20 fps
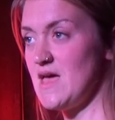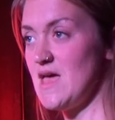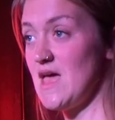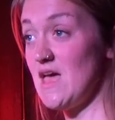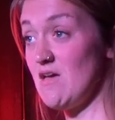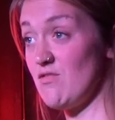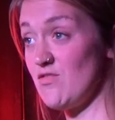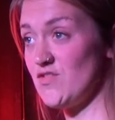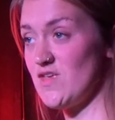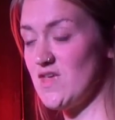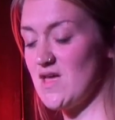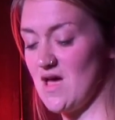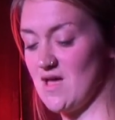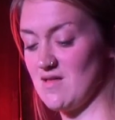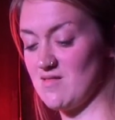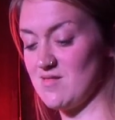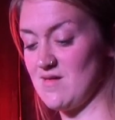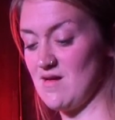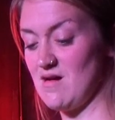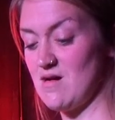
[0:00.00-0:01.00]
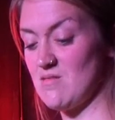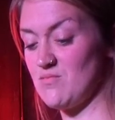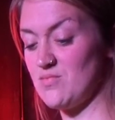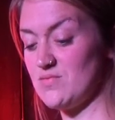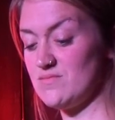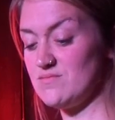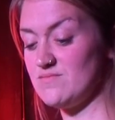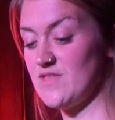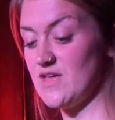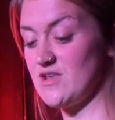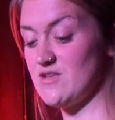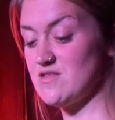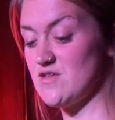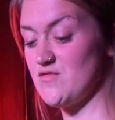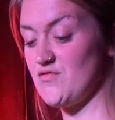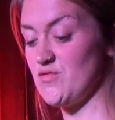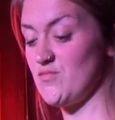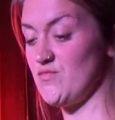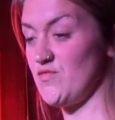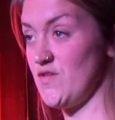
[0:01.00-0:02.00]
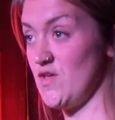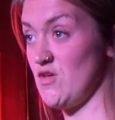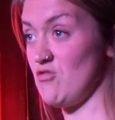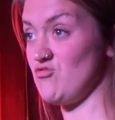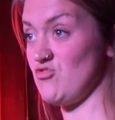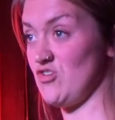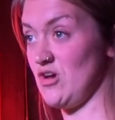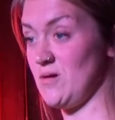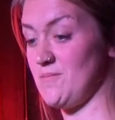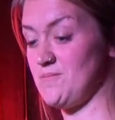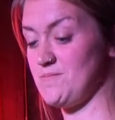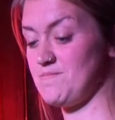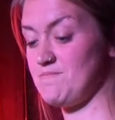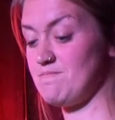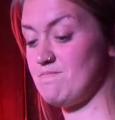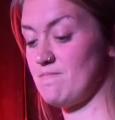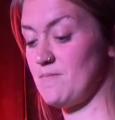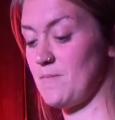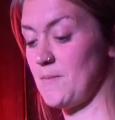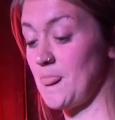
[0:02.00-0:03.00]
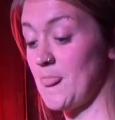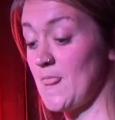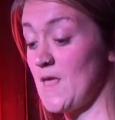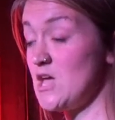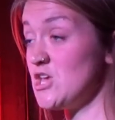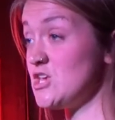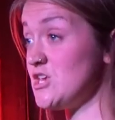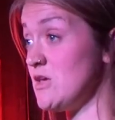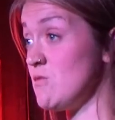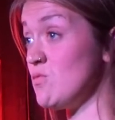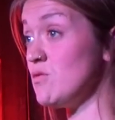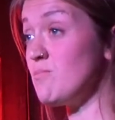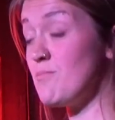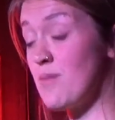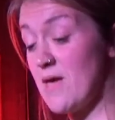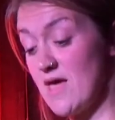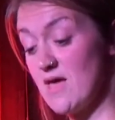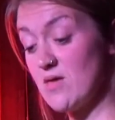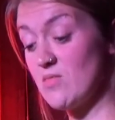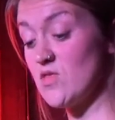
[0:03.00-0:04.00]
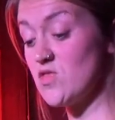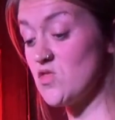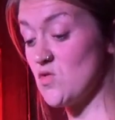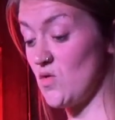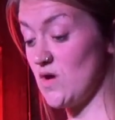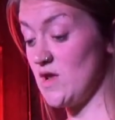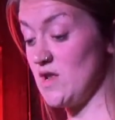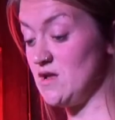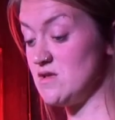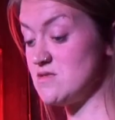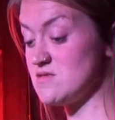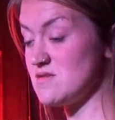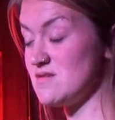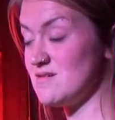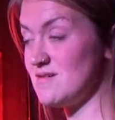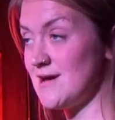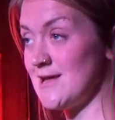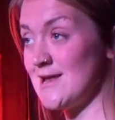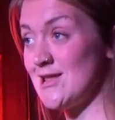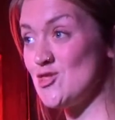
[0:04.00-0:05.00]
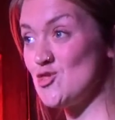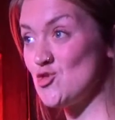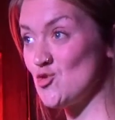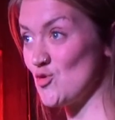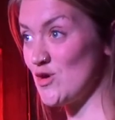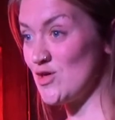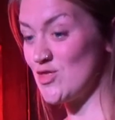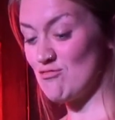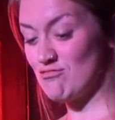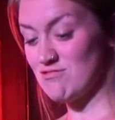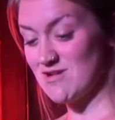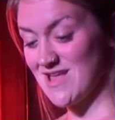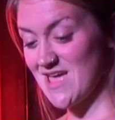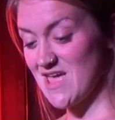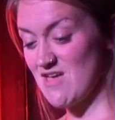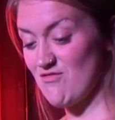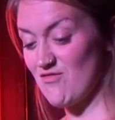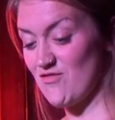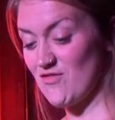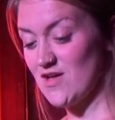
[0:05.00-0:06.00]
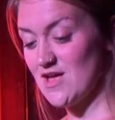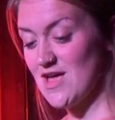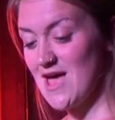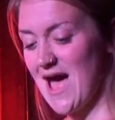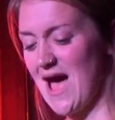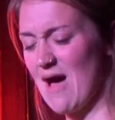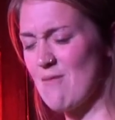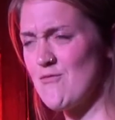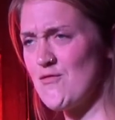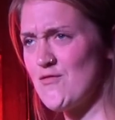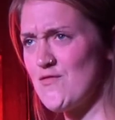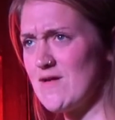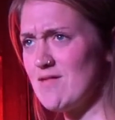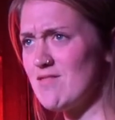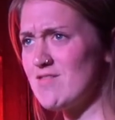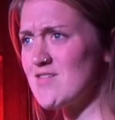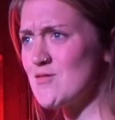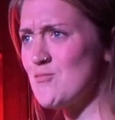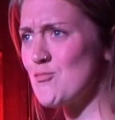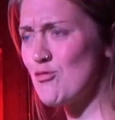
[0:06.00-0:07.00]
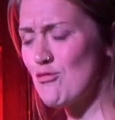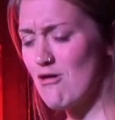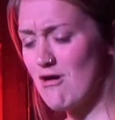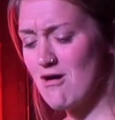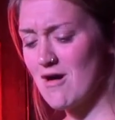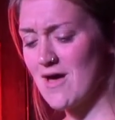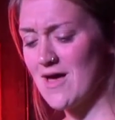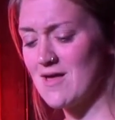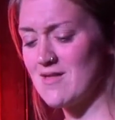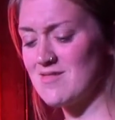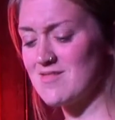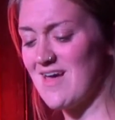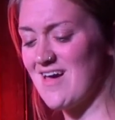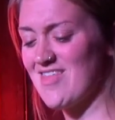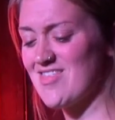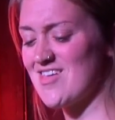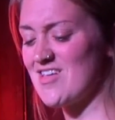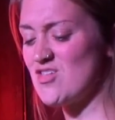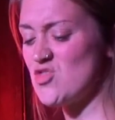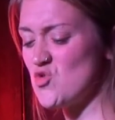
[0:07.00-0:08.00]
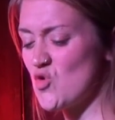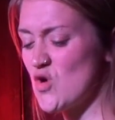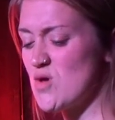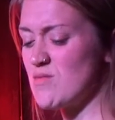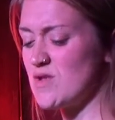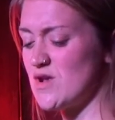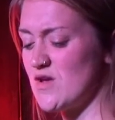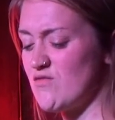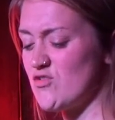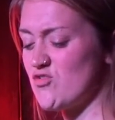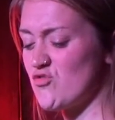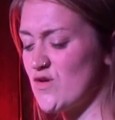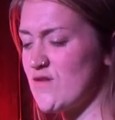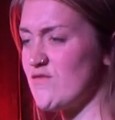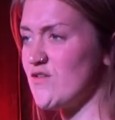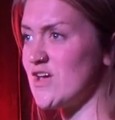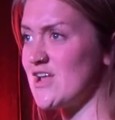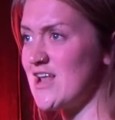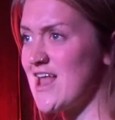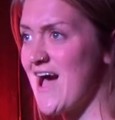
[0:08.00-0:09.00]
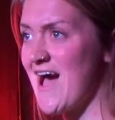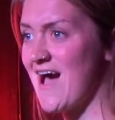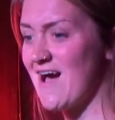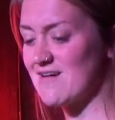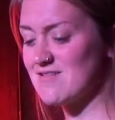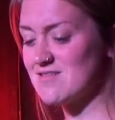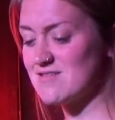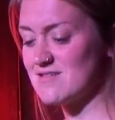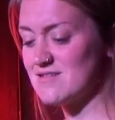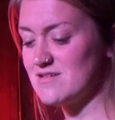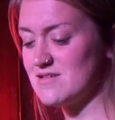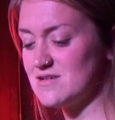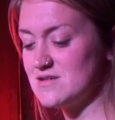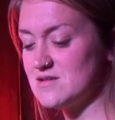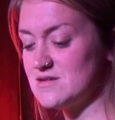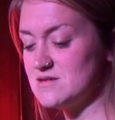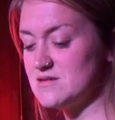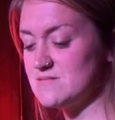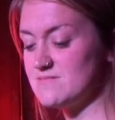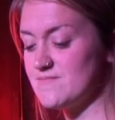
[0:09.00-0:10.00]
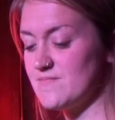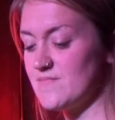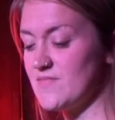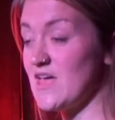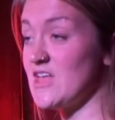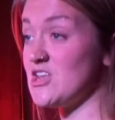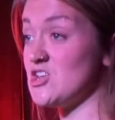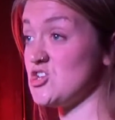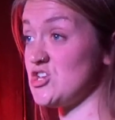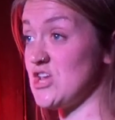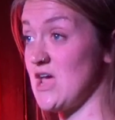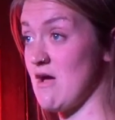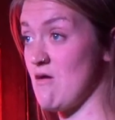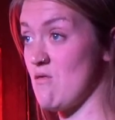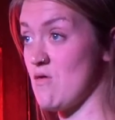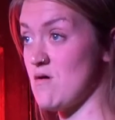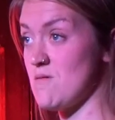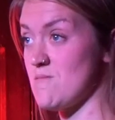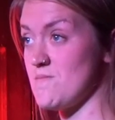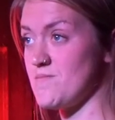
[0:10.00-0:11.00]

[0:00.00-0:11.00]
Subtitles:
If she gets up, then a different future. She will pee in the toilet and enjoy the relief. And feel surprise at the enjoyment of a trivial act. Then a shower.